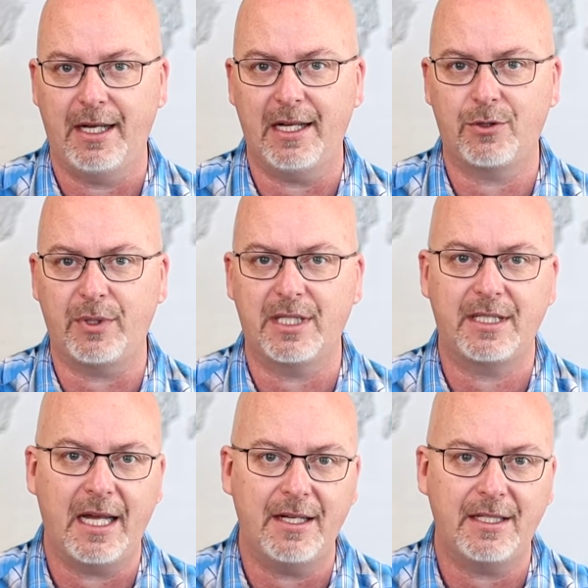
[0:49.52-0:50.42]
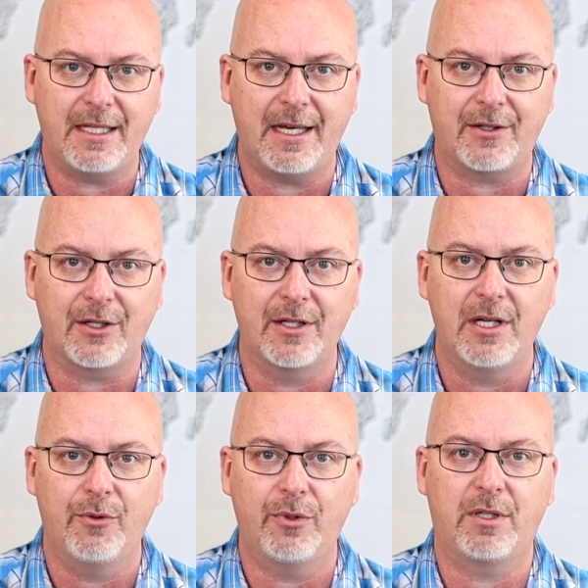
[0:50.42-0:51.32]
as we stand together
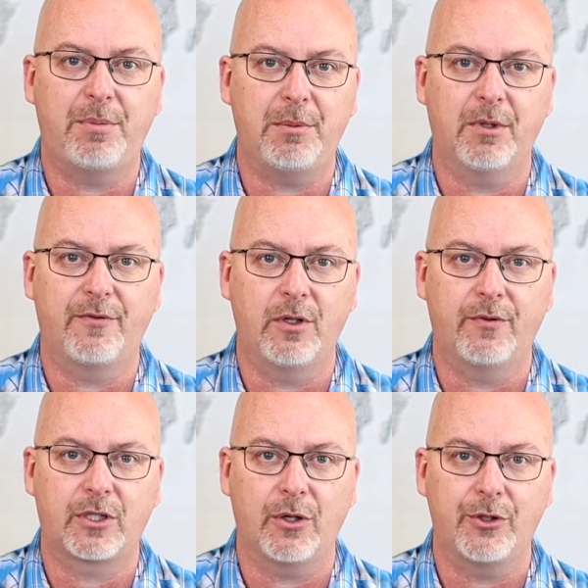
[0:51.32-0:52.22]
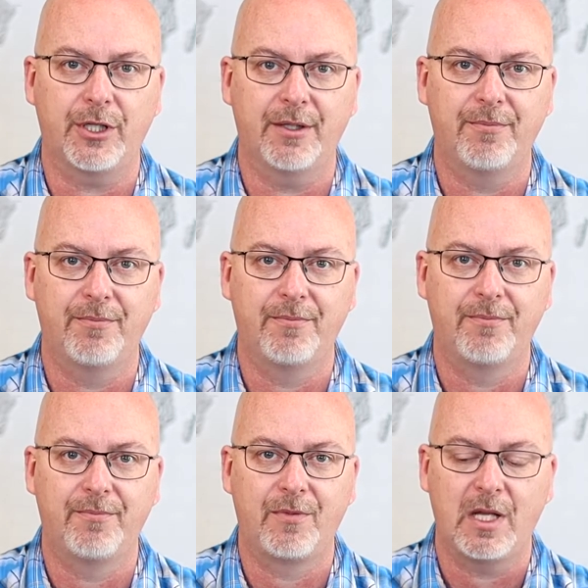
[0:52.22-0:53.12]
with the people of Nova Scotia.
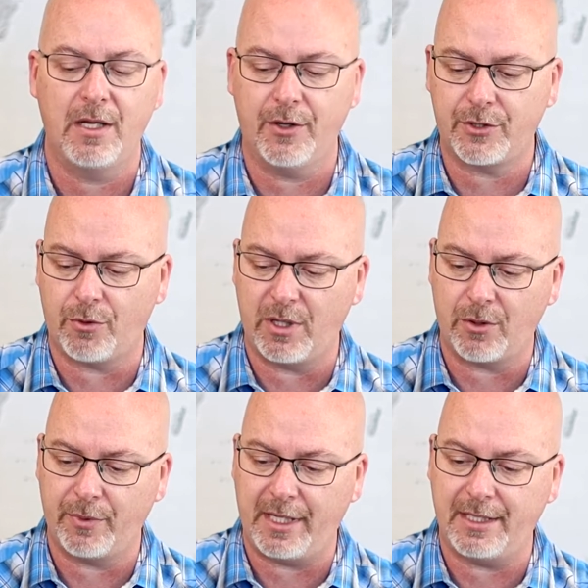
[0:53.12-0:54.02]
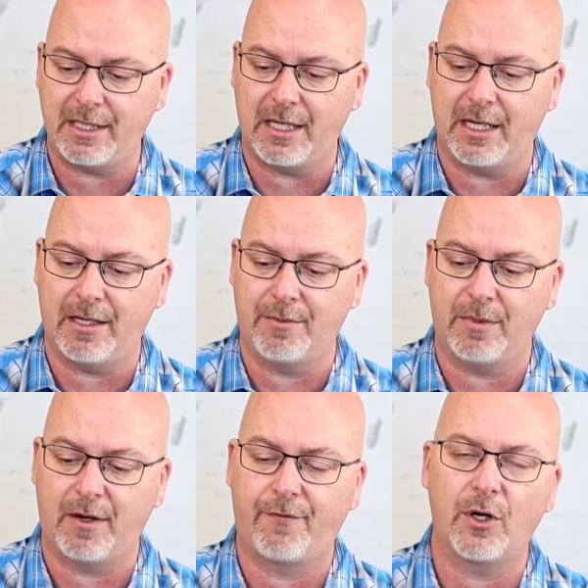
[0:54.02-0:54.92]
I also want to read
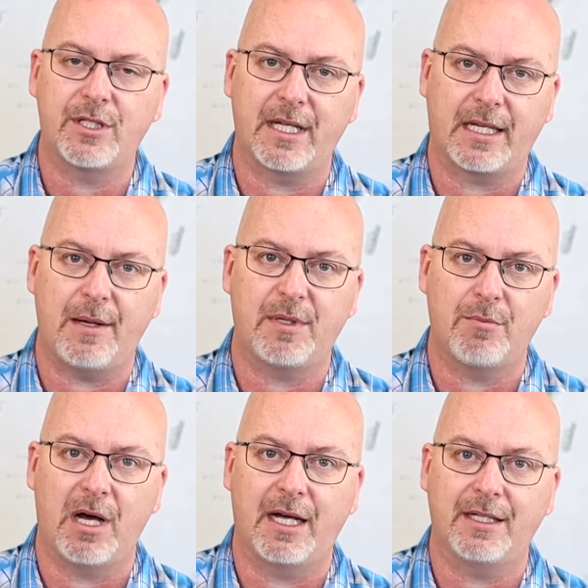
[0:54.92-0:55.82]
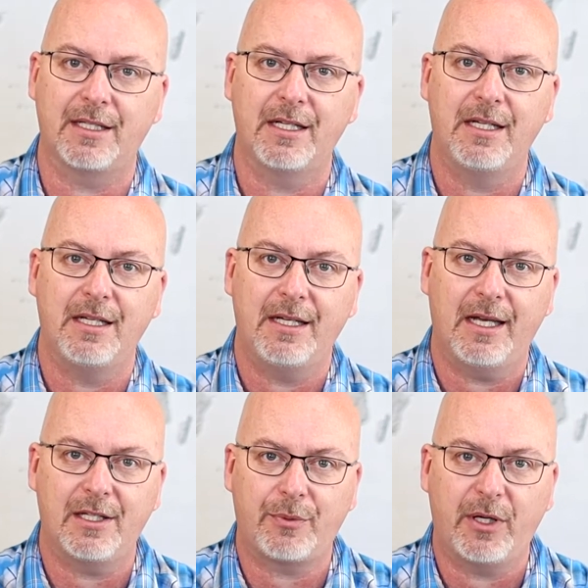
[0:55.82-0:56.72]
a verse that came to mind
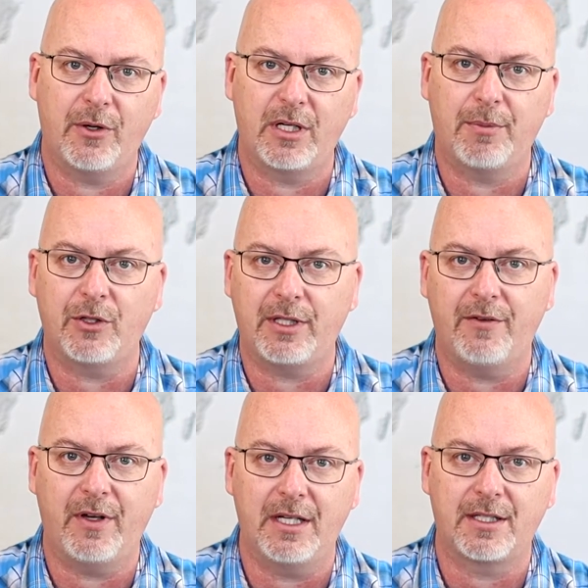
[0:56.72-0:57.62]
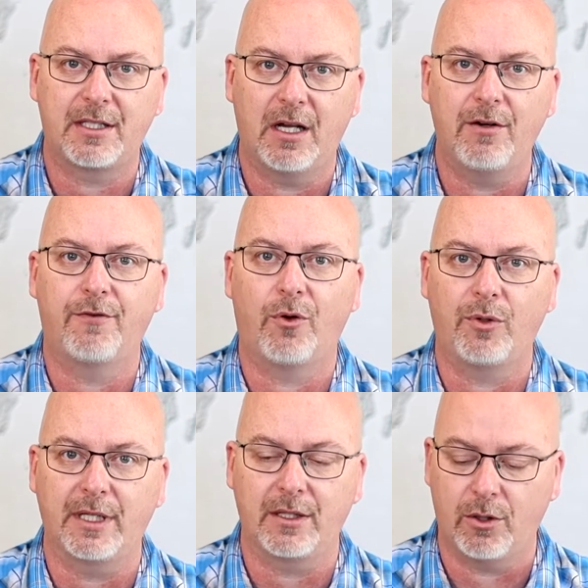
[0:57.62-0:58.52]
as we heard about the events
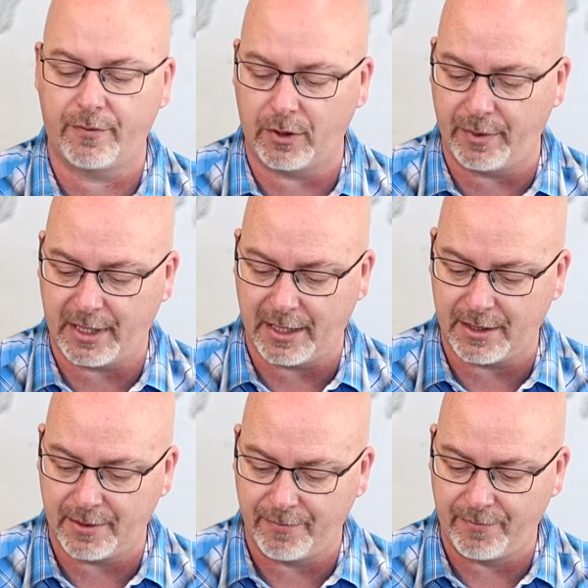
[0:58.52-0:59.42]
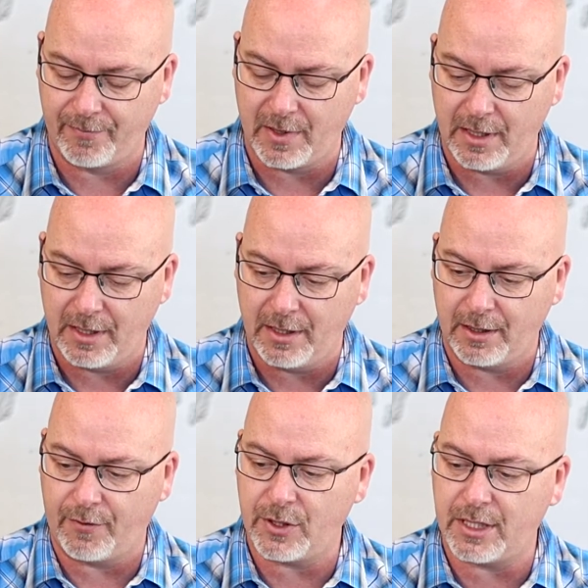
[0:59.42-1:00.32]
unfolding over the weekend.
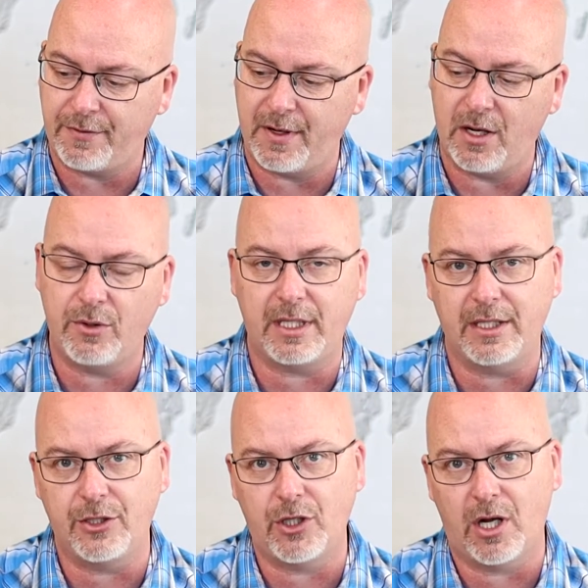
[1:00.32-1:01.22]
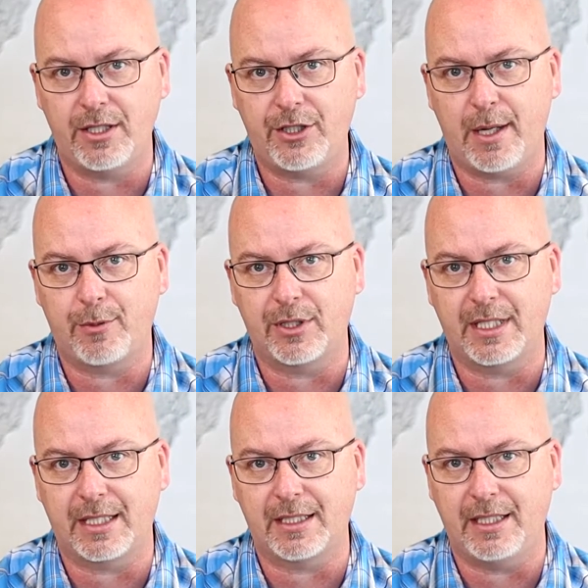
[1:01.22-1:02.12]
The verse is found in John chapter
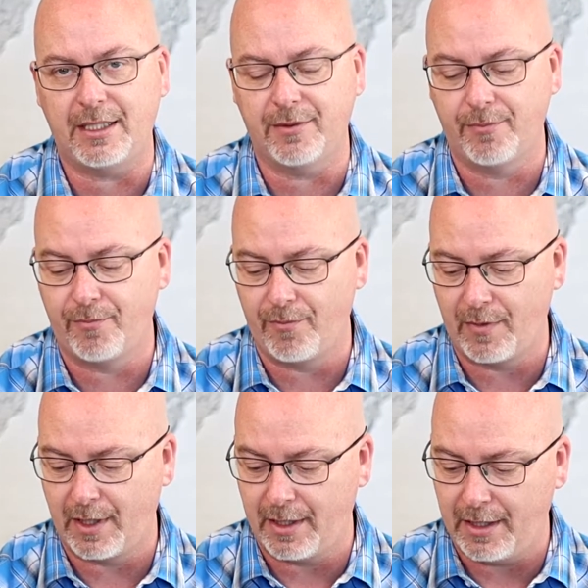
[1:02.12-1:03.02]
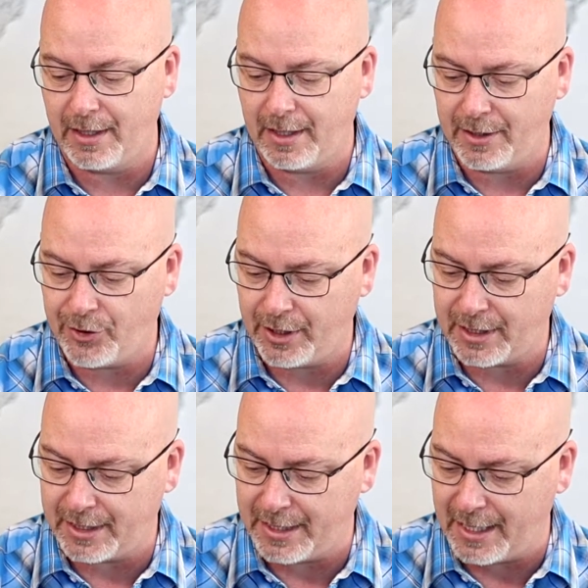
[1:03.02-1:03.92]
16, and Jesus